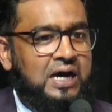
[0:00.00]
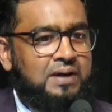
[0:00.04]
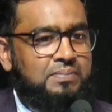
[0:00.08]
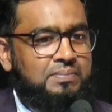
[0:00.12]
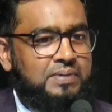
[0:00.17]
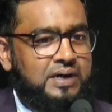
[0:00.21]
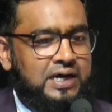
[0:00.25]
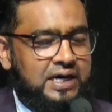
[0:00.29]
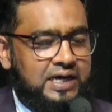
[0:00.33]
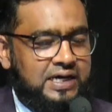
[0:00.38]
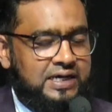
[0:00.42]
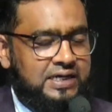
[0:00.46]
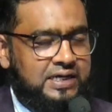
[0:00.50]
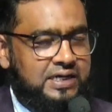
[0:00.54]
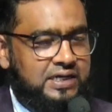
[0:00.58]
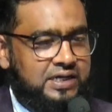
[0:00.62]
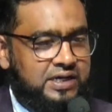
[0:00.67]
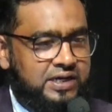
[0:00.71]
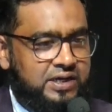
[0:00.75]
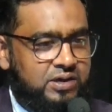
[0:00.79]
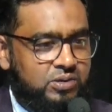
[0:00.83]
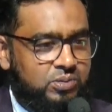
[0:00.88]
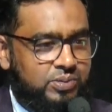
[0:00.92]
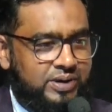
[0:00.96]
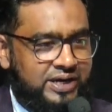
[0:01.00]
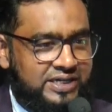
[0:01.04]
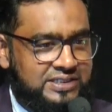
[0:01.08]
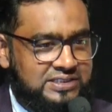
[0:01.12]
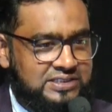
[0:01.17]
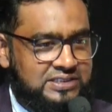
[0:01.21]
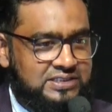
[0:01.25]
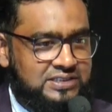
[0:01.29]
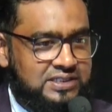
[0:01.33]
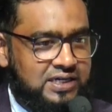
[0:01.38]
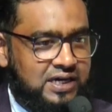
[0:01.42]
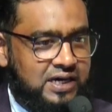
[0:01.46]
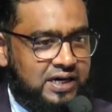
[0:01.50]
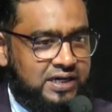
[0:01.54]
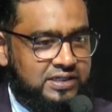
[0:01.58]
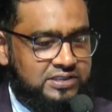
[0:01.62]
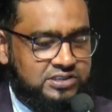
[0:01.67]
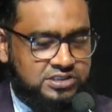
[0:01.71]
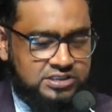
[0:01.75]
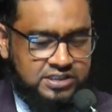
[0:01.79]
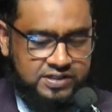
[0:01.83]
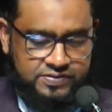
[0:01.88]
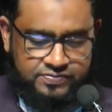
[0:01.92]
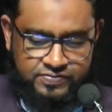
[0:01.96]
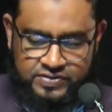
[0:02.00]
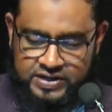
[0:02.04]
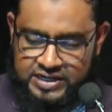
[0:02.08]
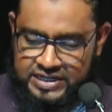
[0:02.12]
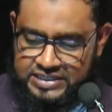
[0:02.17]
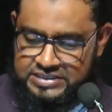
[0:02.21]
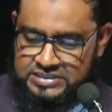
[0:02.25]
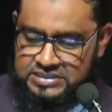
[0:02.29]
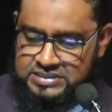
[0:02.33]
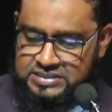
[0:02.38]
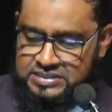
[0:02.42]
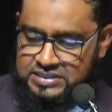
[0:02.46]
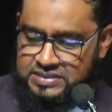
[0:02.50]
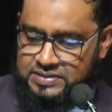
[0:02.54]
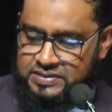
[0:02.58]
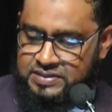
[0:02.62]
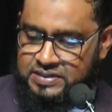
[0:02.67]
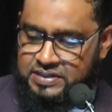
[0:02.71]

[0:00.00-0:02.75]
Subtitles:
May I request our chief guest,